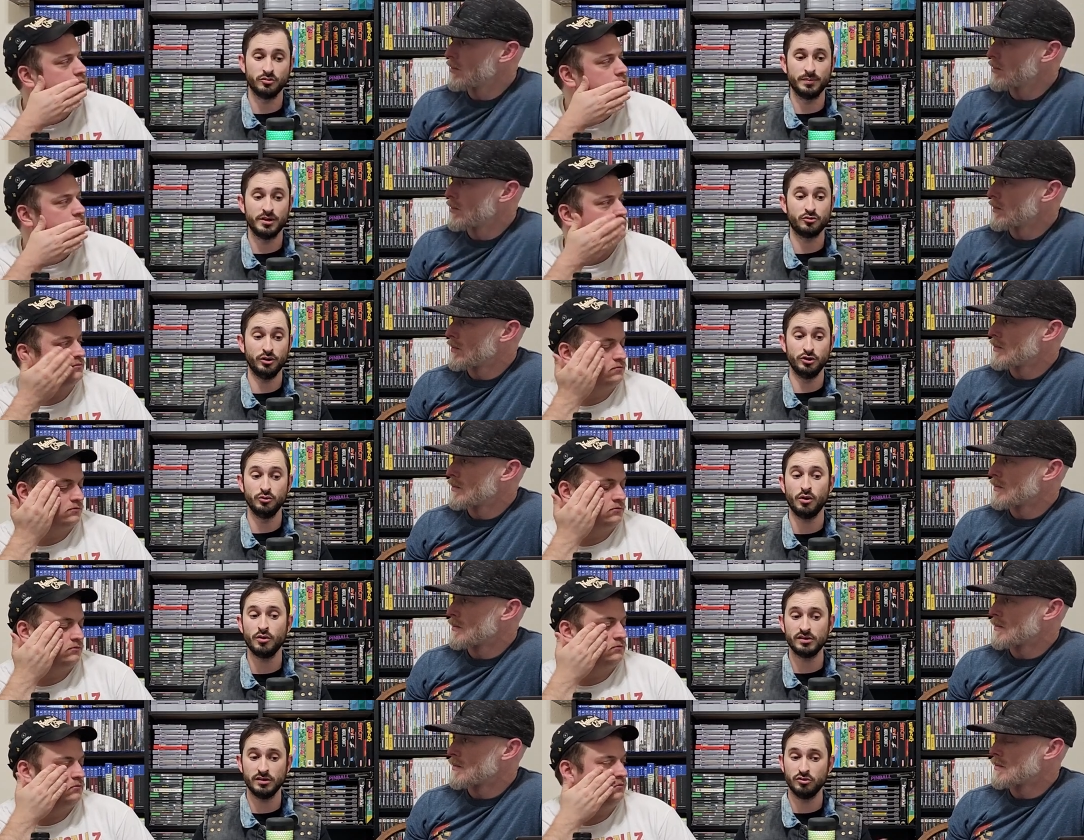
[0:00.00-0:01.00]
Speaker 1: with Metroid,
Speaker 2: you
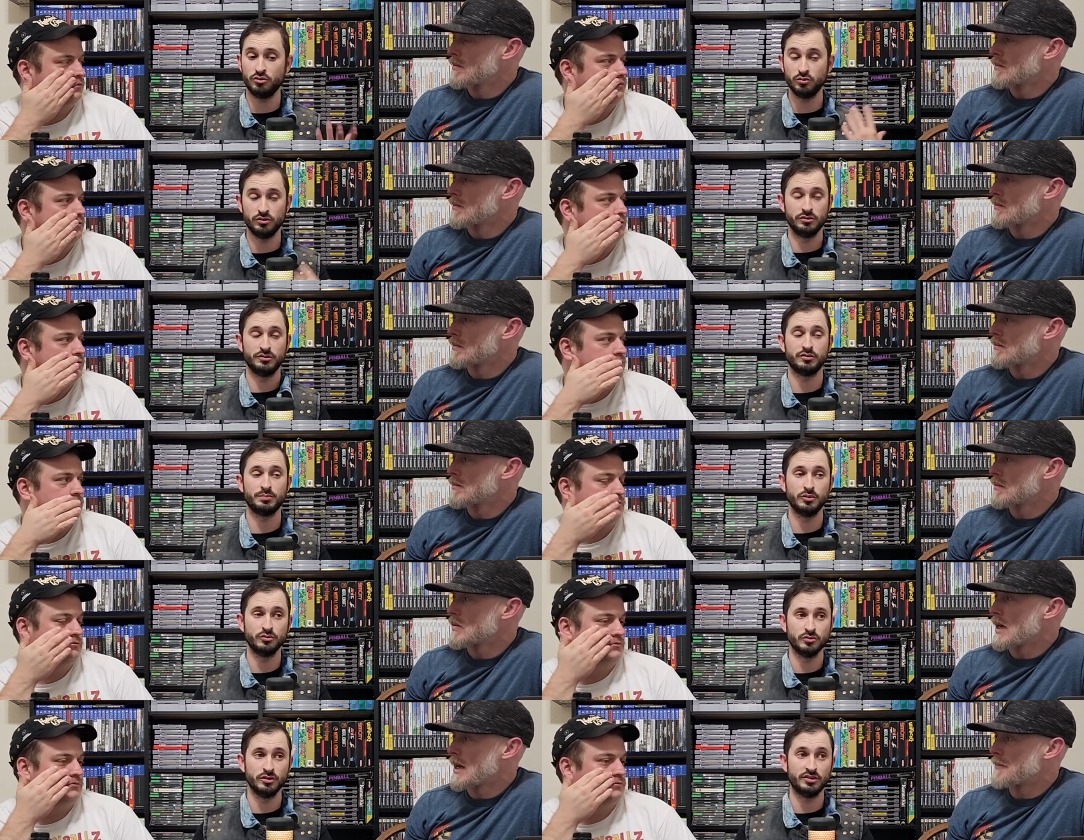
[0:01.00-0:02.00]
always have the tools at your
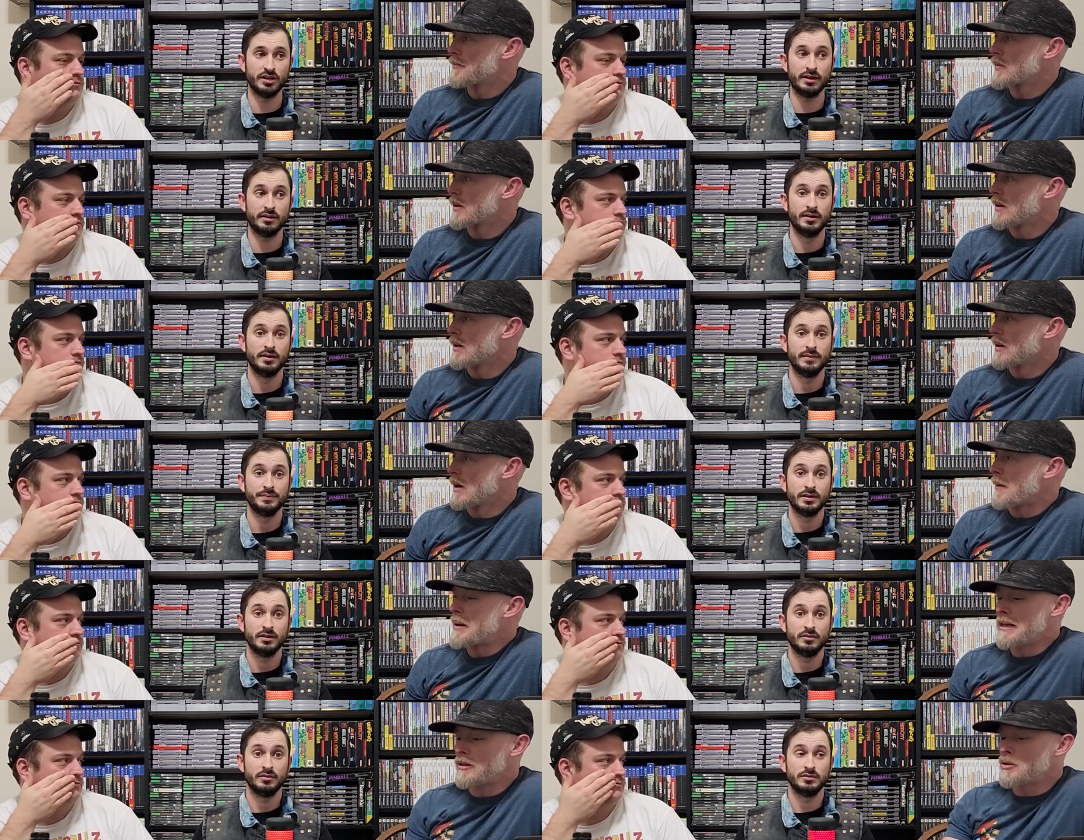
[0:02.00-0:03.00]
disposal. Yeah. It's like, I
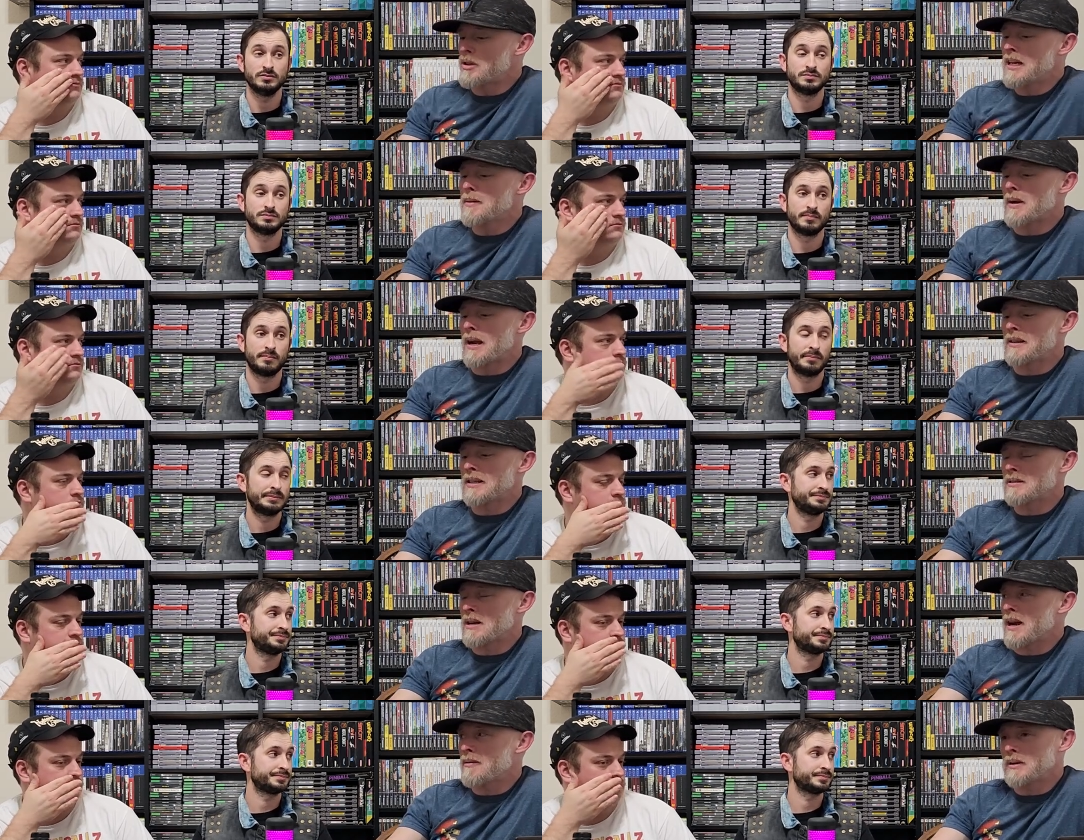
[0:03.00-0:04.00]
mean, you think about it. That's
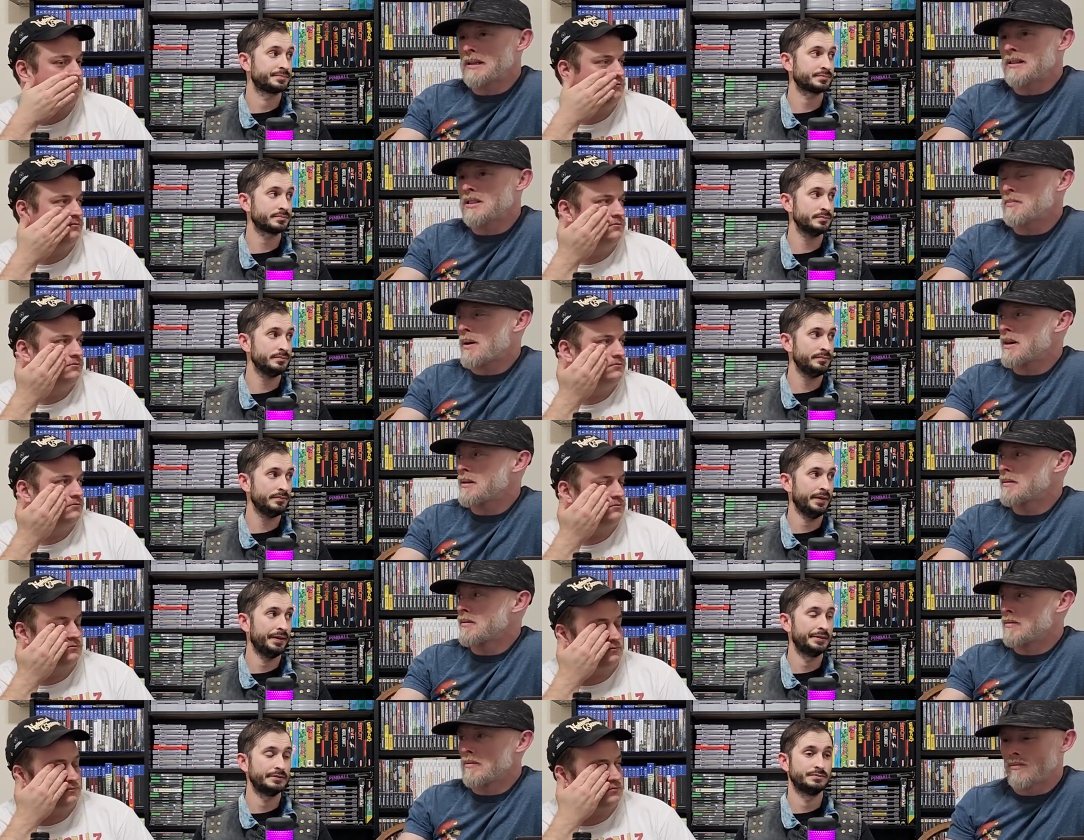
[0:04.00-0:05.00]
kind of what
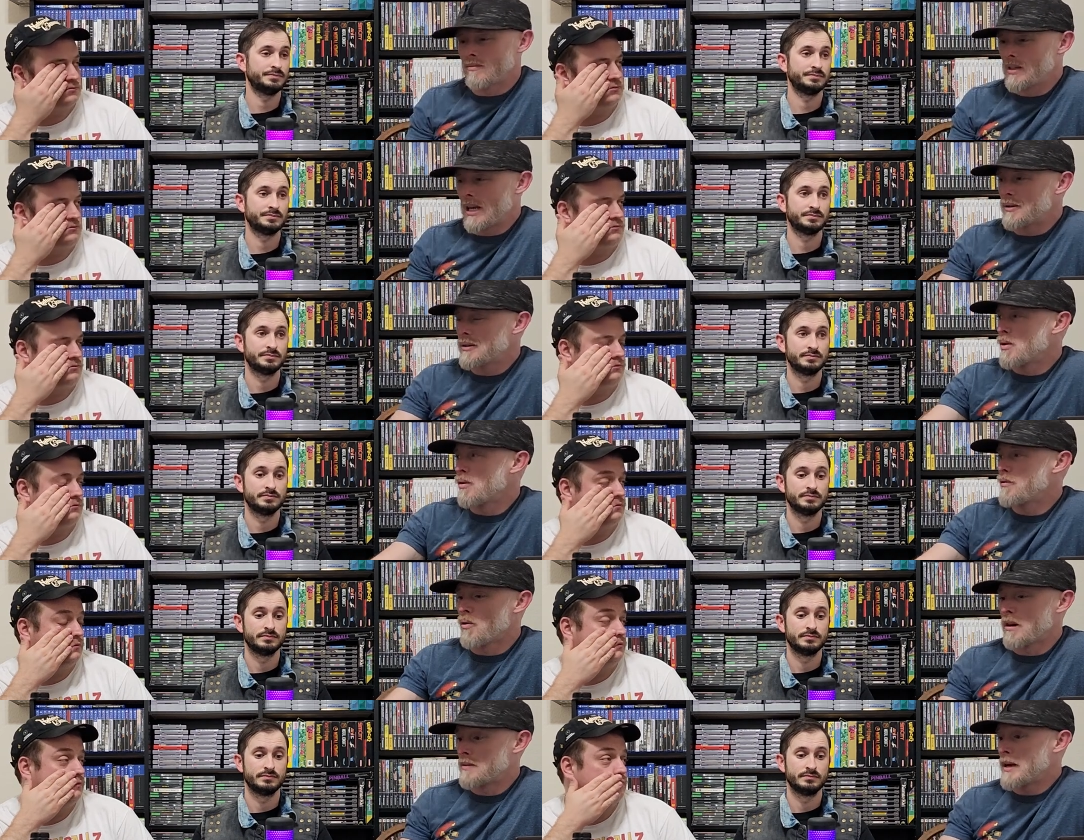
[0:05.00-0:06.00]
inspired Zelda's going
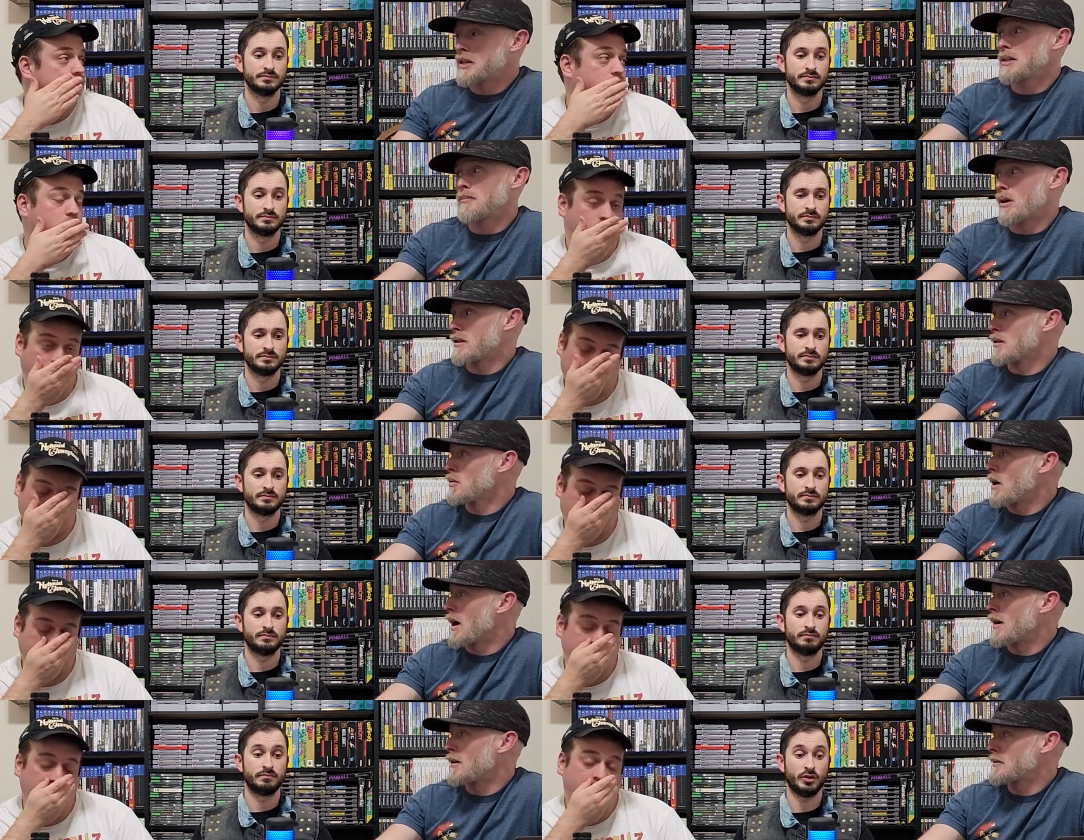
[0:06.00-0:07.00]
for, especially Breath of the
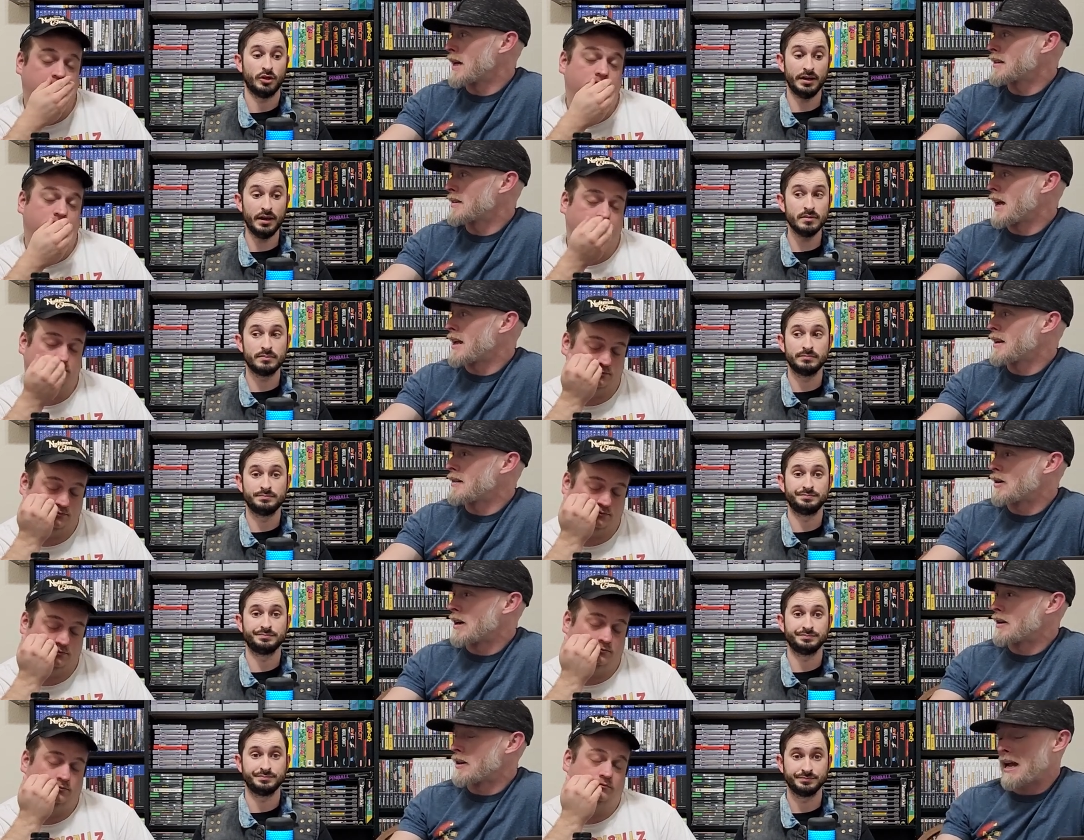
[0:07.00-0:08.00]
Wild. That, yeah. that,
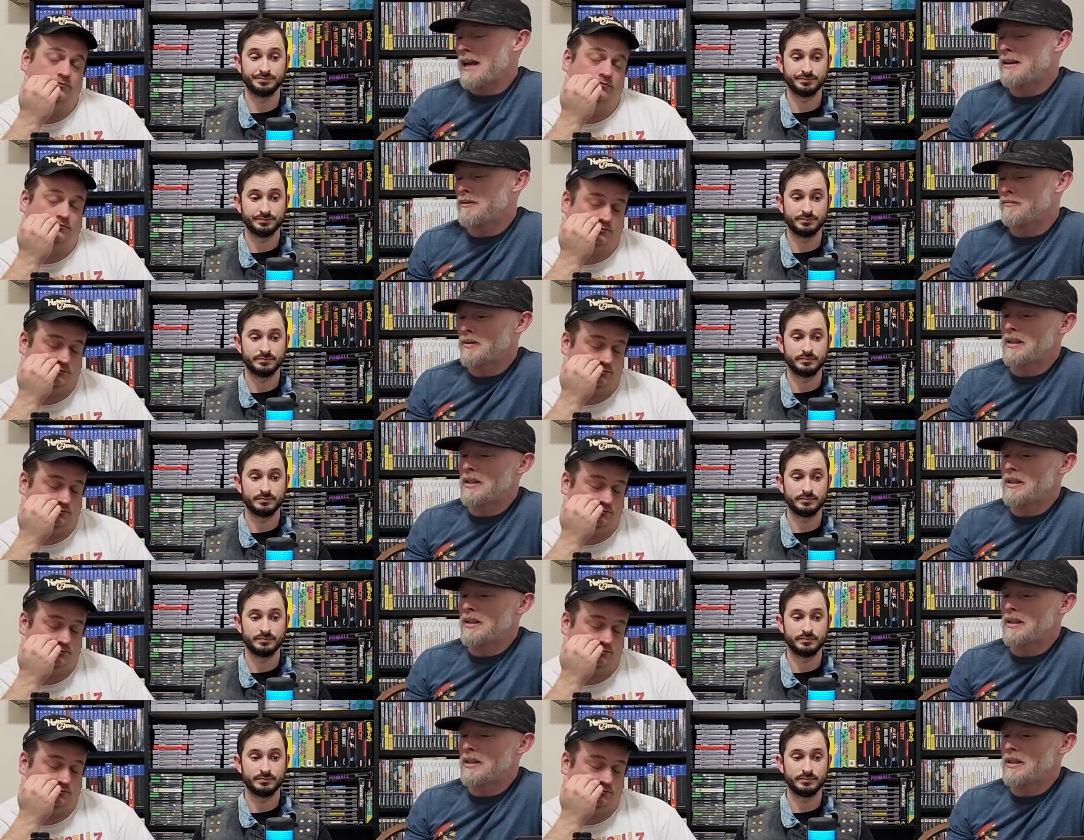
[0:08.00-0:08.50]
that, hey,